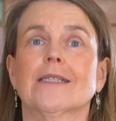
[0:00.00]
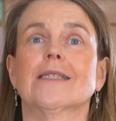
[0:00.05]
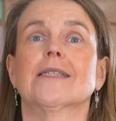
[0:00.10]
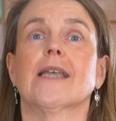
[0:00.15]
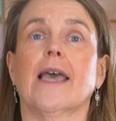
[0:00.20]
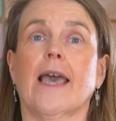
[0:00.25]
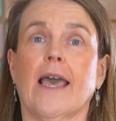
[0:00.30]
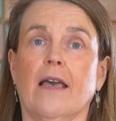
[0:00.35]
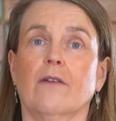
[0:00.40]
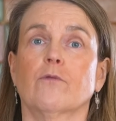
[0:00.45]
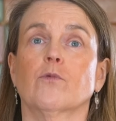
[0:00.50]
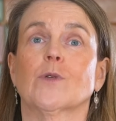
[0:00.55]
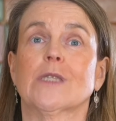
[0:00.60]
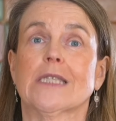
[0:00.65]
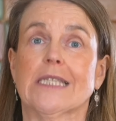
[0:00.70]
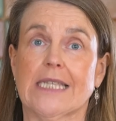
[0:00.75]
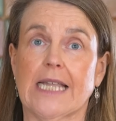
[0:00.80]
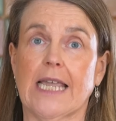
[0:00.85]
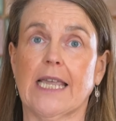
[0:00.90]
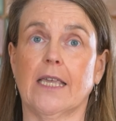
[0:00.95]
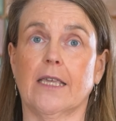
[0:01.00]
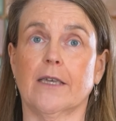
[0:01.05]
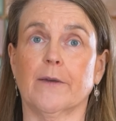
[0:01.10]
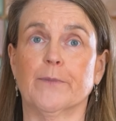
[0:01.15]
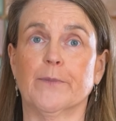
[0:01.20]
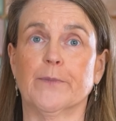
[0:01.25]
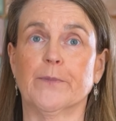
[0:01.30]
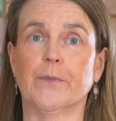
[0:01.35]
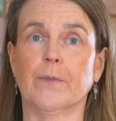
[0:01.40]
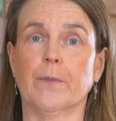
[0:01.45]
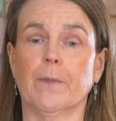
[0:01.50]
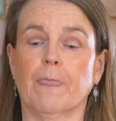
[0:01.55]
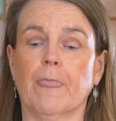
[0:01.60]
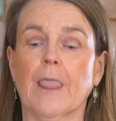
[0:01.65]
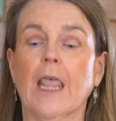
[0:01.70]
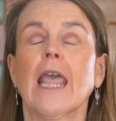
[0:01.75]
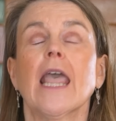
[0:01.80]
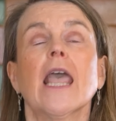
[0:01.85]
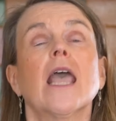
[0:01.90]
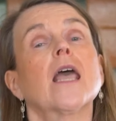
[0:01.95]
to have with steak.
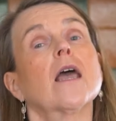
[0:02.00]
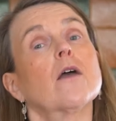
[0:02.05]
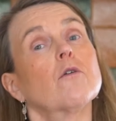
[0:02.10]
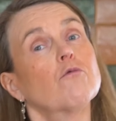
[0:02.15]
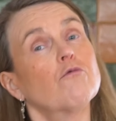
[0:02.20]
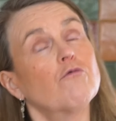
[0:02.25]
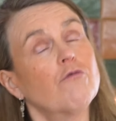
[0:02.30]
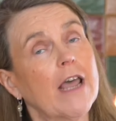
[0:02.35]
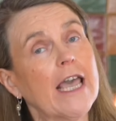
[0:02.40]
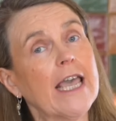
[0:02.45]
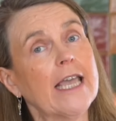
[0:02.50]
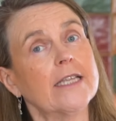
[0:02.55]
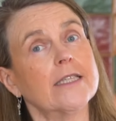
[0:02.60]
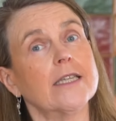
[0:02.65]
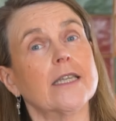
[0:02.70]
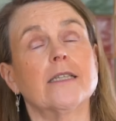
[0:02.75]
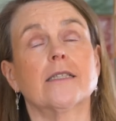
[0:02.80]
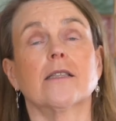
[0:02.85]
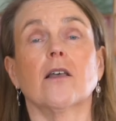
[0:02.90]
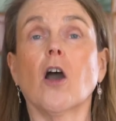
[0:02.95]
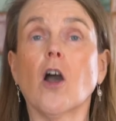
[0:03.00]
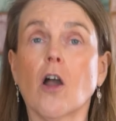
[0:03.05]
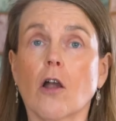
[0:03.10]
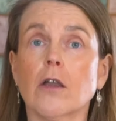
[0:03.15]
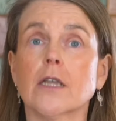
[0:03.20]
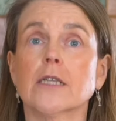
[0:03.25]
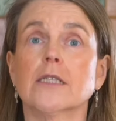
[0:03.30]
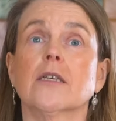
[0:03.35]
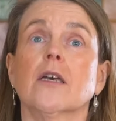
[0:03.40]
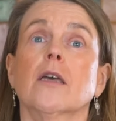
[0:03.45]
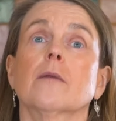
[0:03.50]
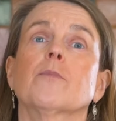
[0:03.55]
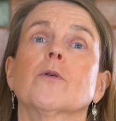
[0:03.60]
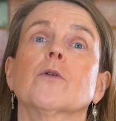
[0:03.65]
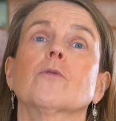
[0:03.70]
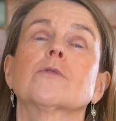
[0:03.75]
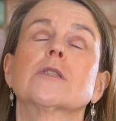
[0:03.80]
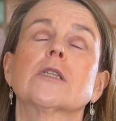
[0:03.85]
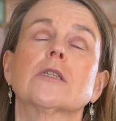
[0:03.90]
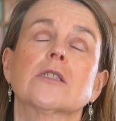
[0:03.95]
Red is the
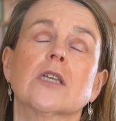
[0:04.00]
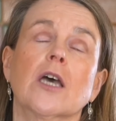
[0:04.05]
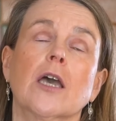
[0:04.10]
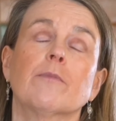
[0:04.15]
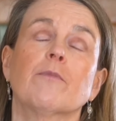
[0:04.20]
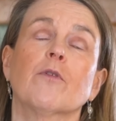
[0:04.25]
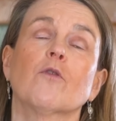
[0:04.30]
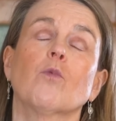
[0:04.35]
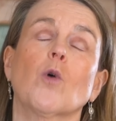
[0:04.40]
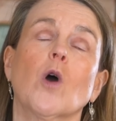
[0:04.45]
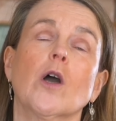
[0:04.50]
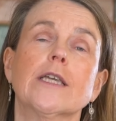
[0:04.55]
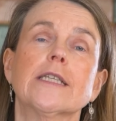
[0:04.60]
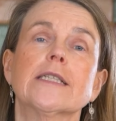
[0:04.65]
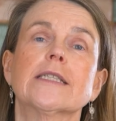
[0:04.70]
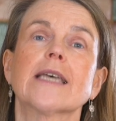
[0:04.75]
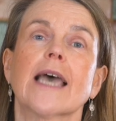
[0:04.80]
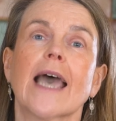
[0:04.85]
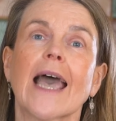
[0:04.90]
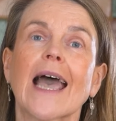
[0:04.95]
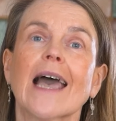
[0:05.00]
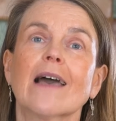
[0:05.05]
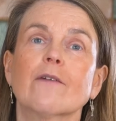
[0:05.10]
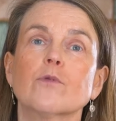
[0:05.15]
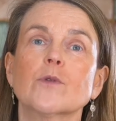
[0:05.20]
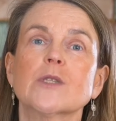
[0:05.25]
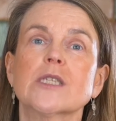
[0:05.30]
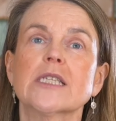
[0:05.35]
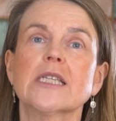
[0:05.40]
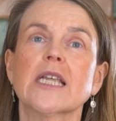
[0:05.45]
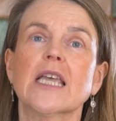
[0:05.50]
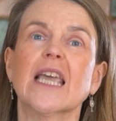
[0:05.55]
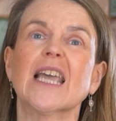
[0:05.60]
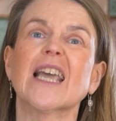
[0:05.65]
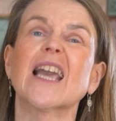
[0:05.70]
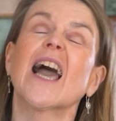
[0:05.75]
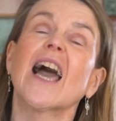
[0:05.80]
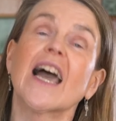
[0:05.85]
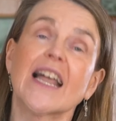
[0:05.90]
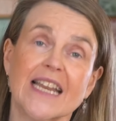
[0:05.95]
archetypal type of wine to have with
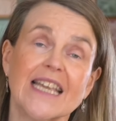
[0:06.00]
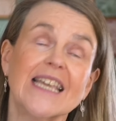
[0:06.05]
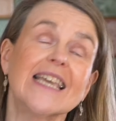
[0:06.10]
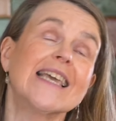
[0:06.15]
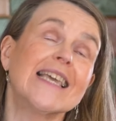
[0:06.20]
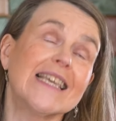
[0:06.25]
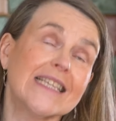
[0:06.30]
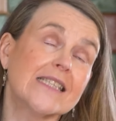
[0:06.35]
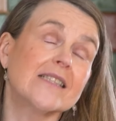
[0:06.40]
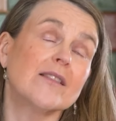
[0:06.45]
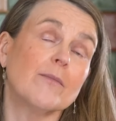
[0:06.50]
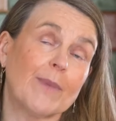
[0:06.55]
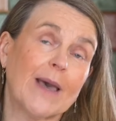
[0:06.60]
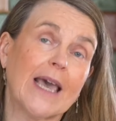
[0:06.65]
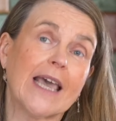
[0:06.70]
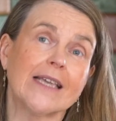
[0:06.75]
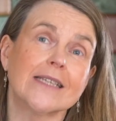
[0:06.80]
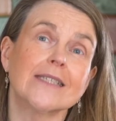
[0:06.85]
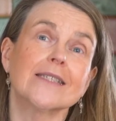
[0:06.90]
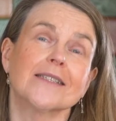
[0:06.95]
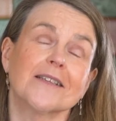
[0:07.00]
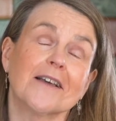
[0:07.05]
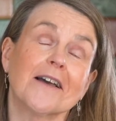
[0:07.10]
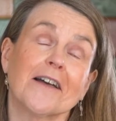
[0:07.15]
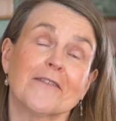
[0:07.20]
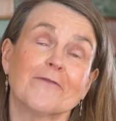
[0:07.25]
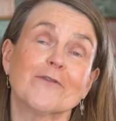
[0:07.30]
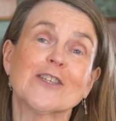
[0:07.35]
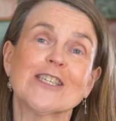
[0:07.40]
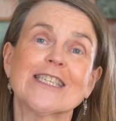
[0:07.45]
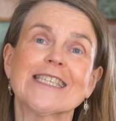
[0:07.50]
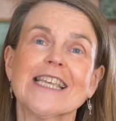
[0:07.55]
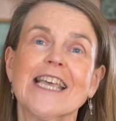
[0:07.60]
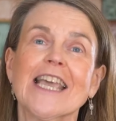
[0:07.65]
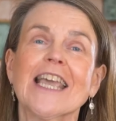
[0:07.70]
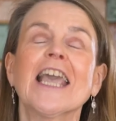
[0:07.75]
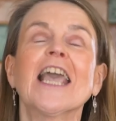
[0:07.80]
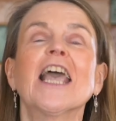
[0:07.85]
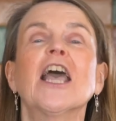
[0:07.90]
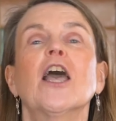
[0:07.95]
steak, and it is the best, I have to
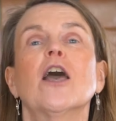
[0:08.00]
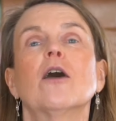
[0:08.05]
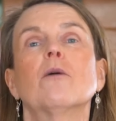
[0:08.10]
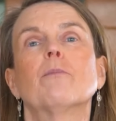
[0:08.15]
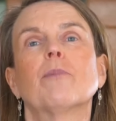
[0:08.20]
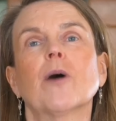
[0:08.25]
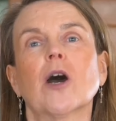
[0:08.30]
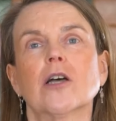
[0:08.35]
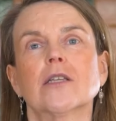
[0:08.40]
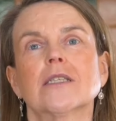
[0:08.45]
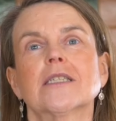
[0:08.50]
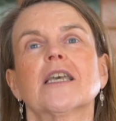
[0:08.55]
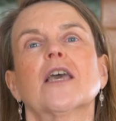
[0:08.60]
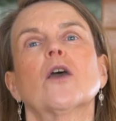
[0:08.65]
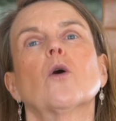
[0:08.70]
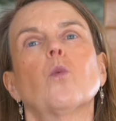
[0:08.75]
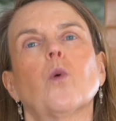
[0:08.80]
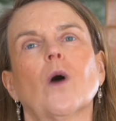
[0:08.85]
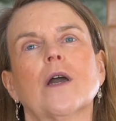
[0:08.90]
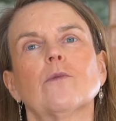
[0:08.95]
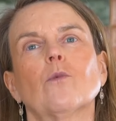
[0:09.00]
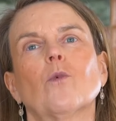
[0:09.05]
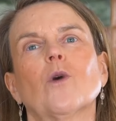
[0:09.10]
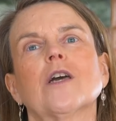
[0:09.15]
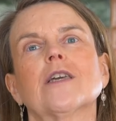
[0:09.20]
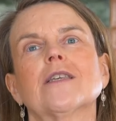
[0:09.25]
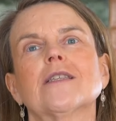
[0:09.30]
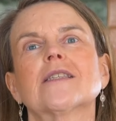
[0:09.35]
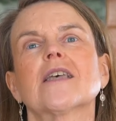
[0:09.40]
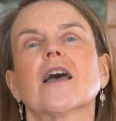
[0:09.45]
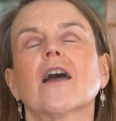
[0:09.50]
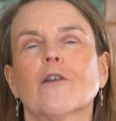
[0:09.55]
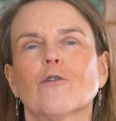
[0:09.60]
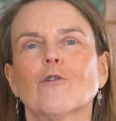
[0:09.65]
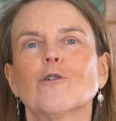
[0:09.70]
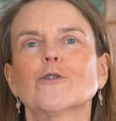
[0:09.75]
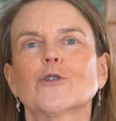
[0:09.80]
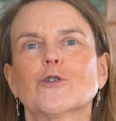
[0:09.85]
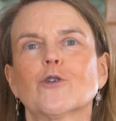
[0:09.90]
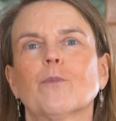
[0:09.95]
say, but white wines are
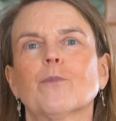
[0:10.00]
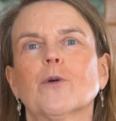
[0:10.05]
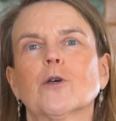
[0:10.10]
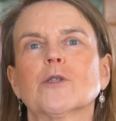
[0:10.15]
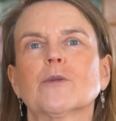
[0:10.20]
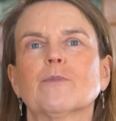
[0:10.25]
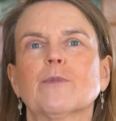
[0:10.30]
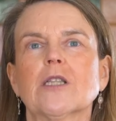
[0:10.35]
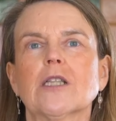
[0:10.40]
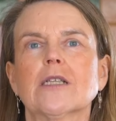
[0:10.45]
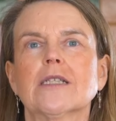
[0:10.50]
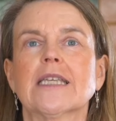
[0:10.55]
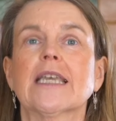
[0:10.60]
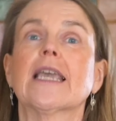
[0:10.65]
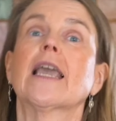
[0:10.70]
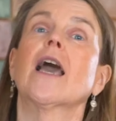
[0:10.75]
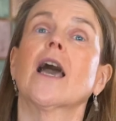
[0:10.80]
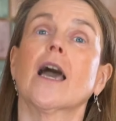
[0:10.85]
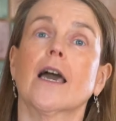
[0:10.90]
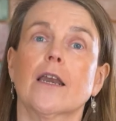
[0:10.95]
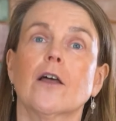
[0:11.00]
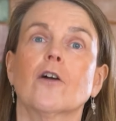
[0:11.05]
also a possibility, and I'll